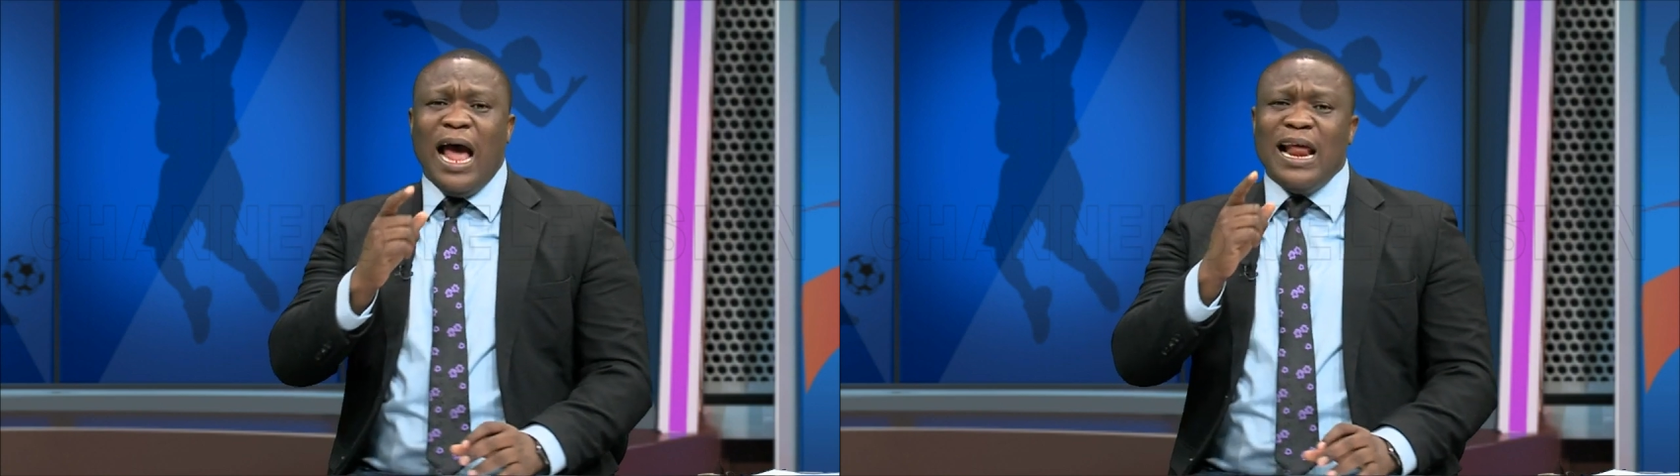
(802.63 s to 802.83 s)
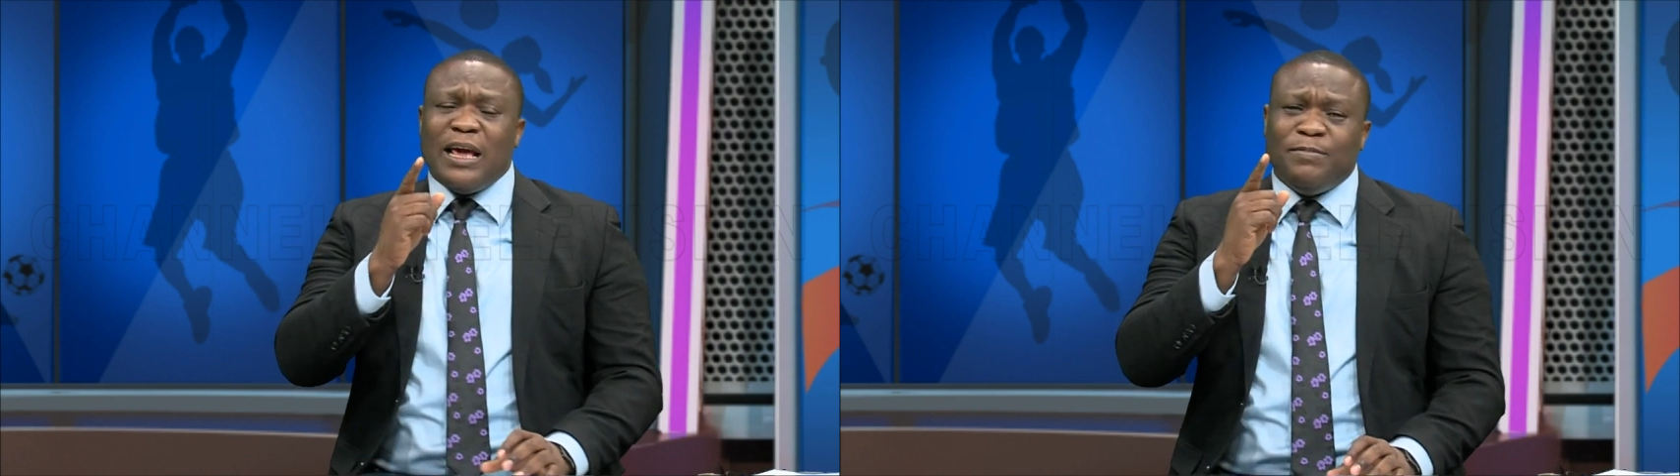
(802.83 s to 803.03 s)

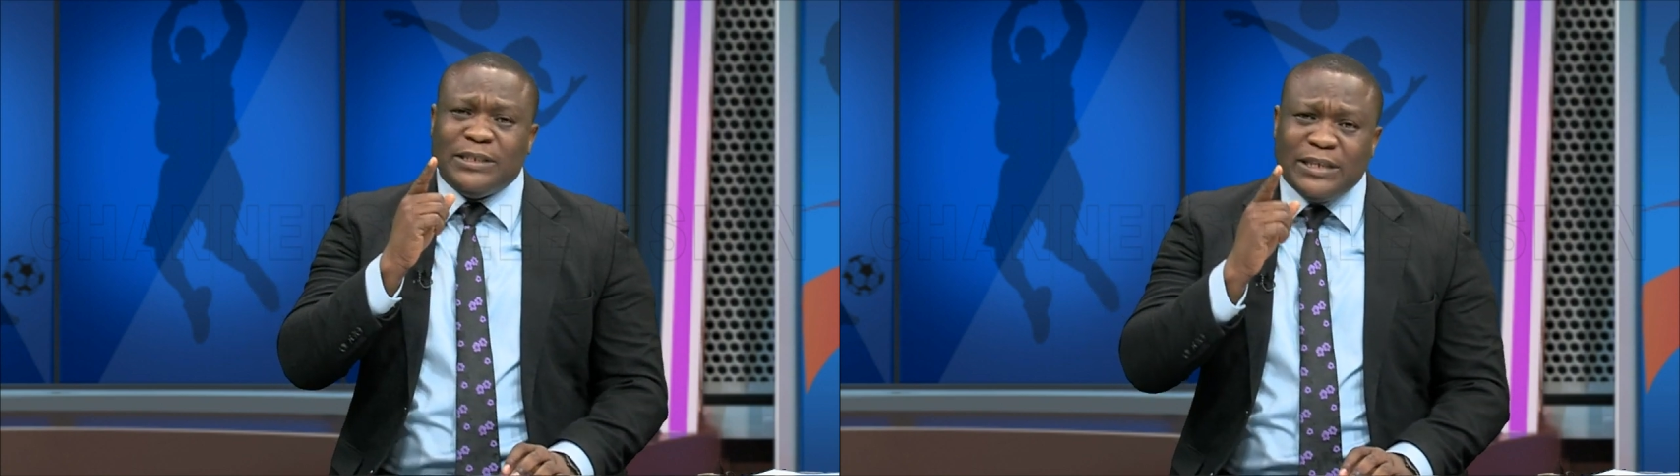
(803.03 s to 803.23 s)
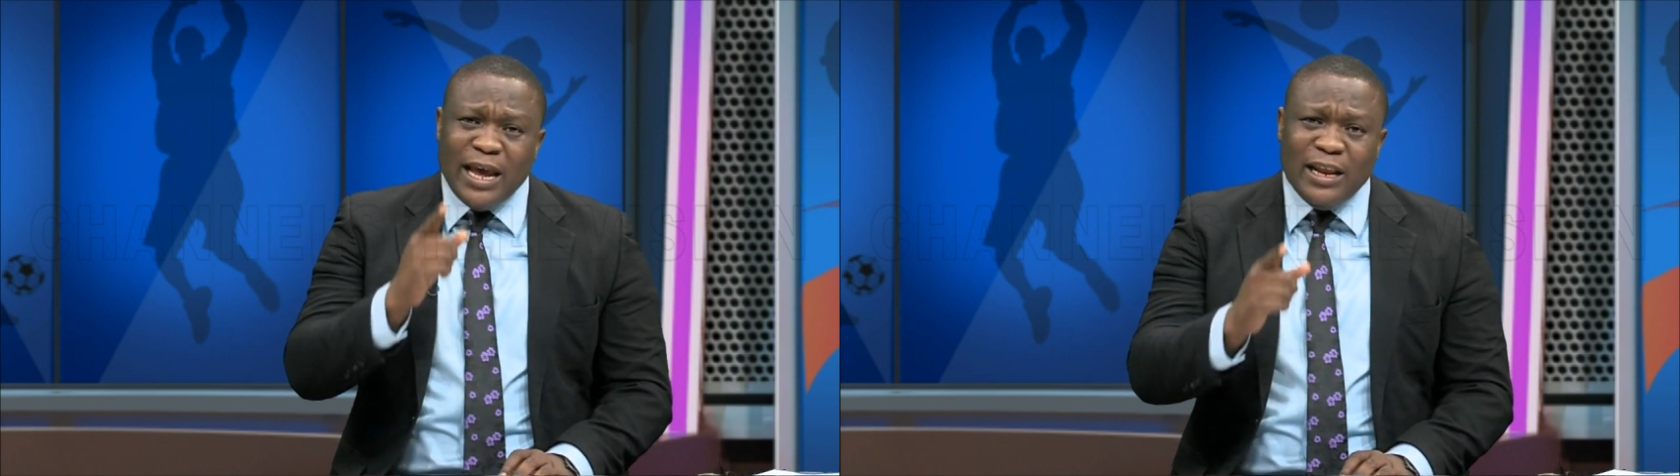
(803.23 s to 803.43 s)
And I keep
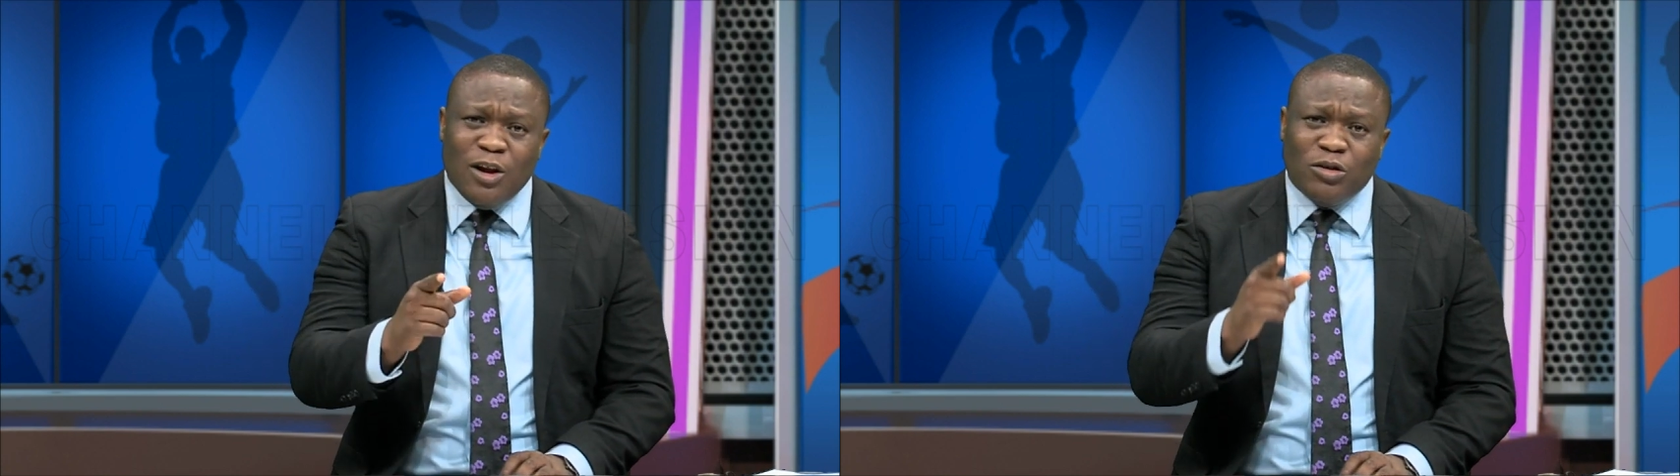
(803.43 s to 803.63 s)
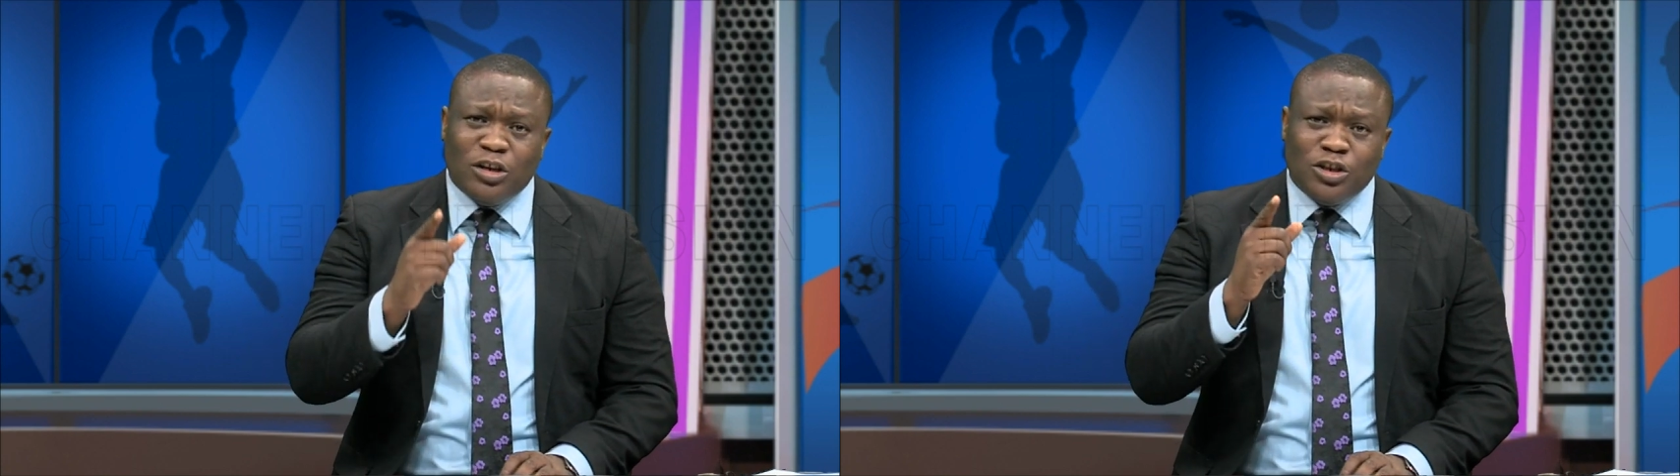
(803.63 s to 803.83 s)
saying
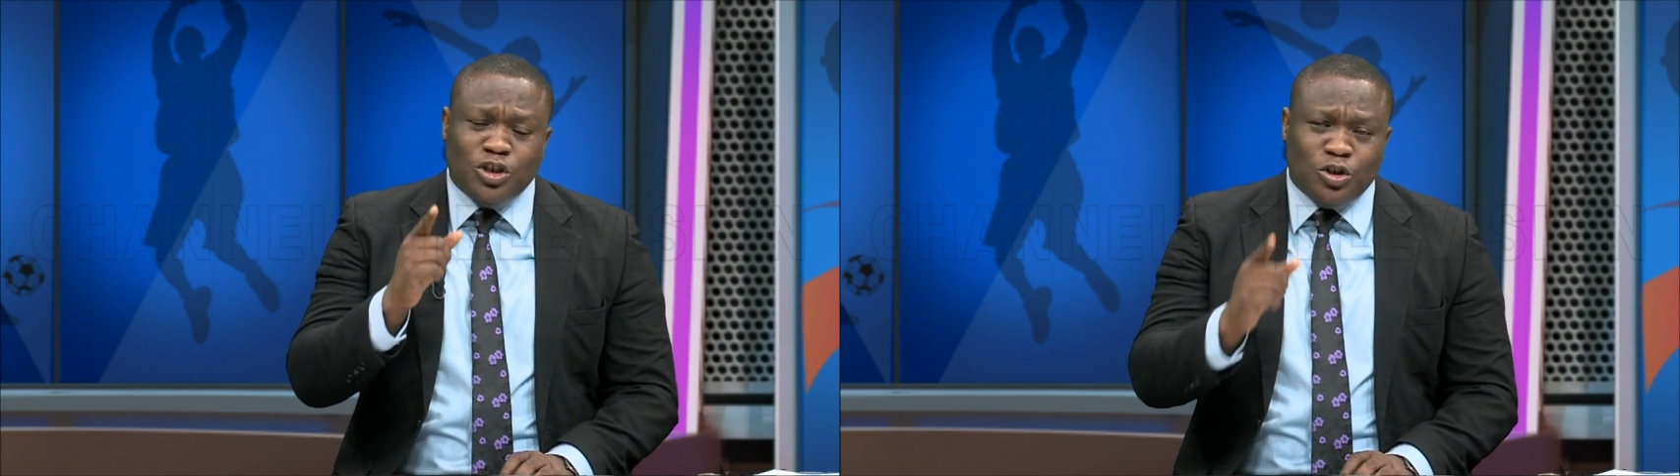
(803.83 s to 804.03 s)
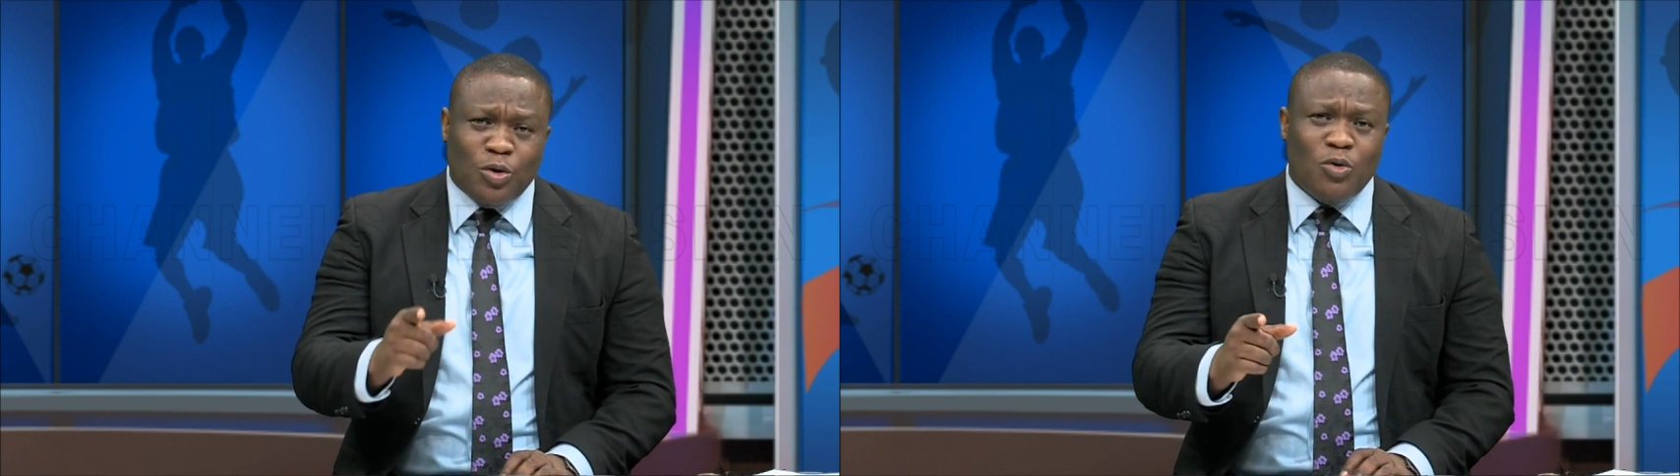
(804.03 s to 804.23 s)
it on this
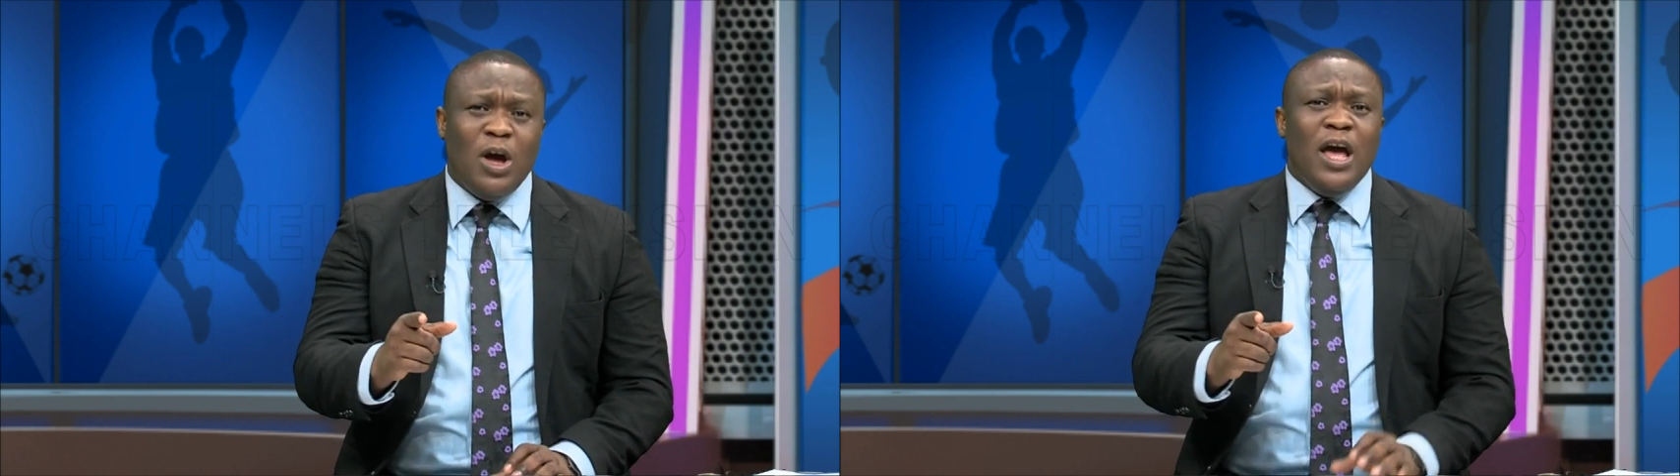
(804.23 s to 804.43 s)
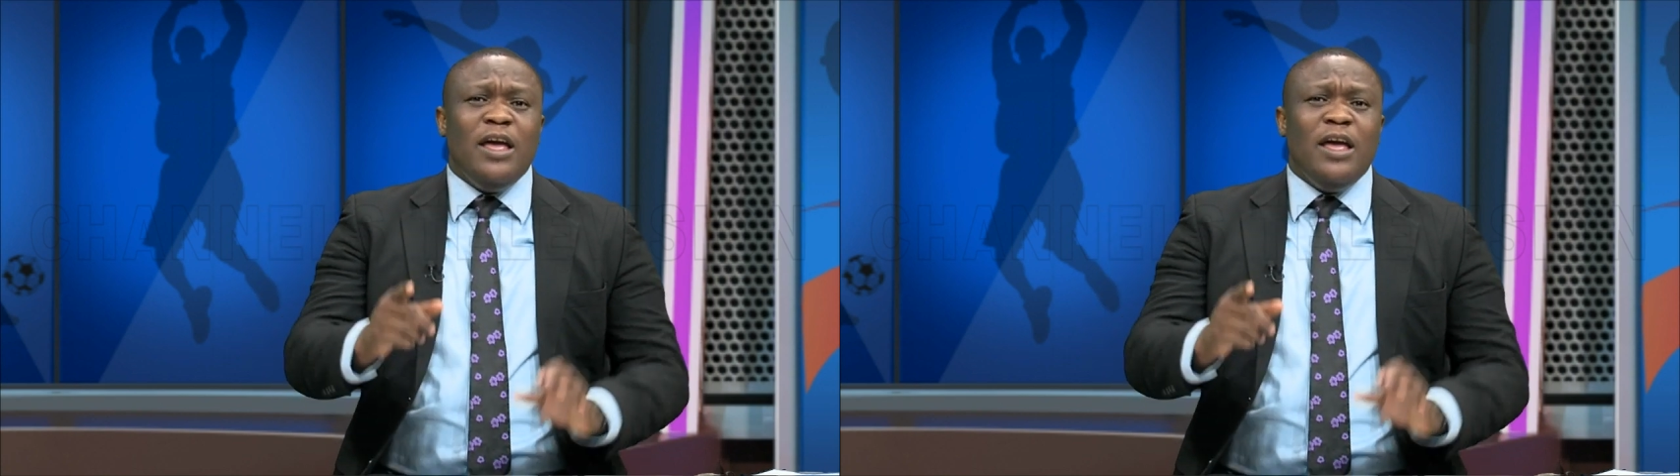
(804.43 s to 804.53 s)
show.